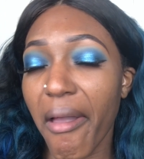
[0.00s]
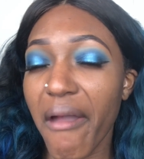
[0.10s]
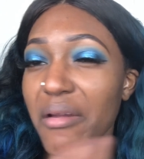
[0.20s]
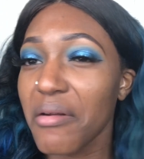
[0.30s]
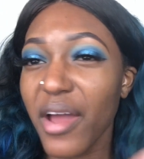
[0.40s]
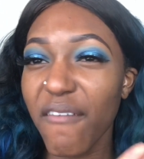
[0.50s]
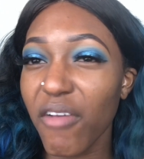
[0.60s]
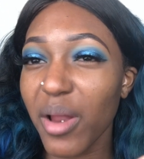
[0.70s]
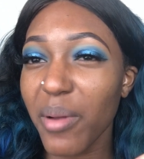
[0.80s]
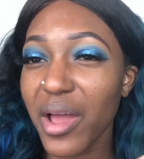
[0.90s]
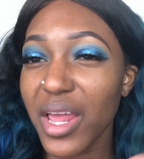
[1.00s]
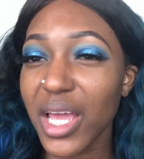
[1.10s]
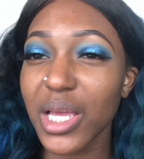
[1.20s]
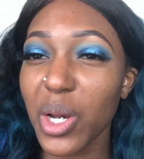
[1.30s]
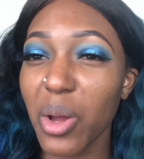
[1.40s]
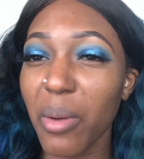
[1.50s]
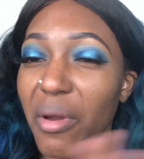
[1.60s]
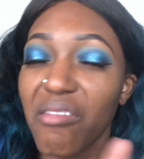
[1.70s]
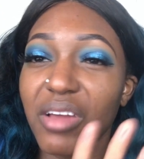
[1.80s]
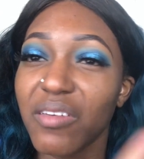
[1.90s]
I don't know how I feel about it. You know, I'm
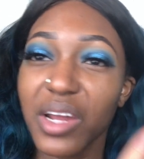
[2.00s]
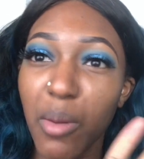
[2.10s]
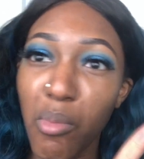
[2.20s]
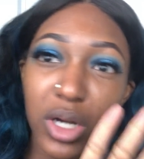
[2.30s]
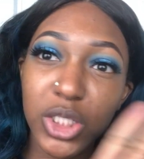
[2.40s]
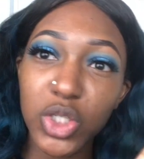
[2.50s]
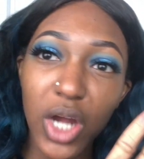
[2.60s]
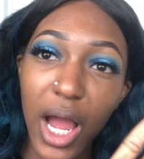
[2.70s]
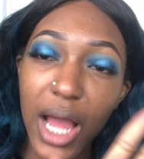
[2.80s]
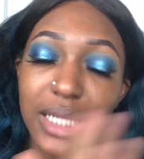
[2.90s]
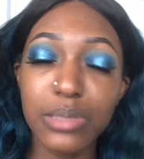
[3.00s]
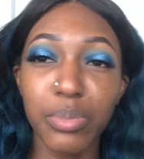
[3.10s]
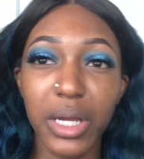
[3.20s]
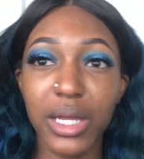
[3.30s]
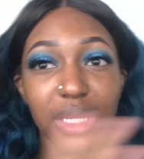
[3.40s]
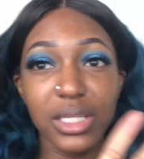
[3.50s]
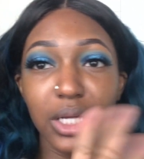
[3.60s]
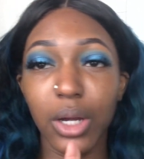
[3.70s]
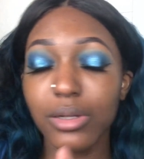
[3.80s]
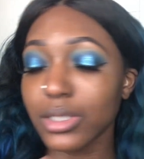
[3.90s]
gonna have to give it a couple more tries, but
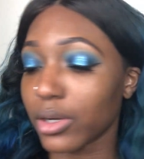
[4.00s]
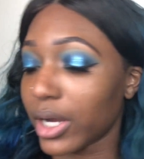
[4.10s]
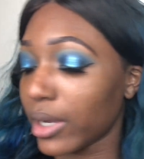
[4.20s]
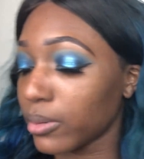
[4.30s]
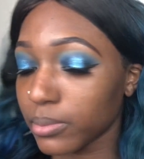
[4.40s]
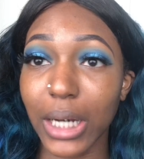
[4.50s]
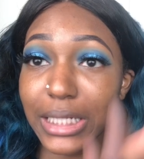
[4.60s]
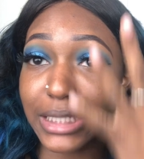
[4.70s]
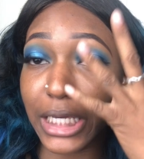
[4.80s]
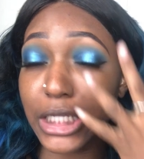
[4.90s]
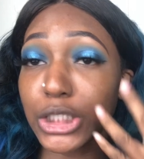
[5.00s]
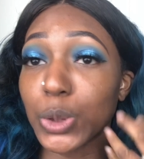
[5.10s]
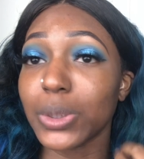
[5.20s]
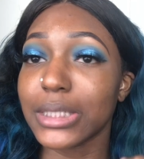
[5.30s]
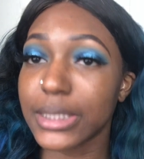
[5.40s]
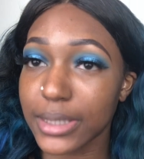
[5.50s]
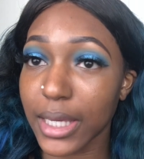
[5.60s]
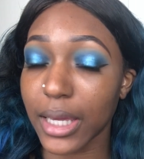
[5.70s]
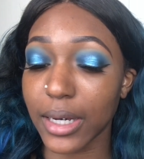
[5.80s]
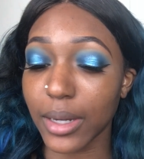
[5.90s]
you know, it's all right. Let's get into the
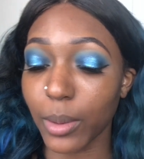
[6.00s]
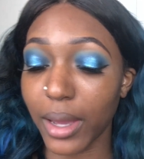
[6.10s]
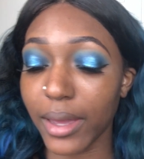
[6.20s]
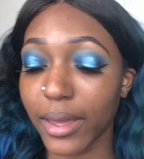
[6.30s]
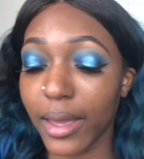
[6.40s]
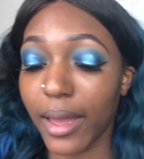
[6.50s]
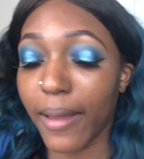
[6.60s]
skin, okay?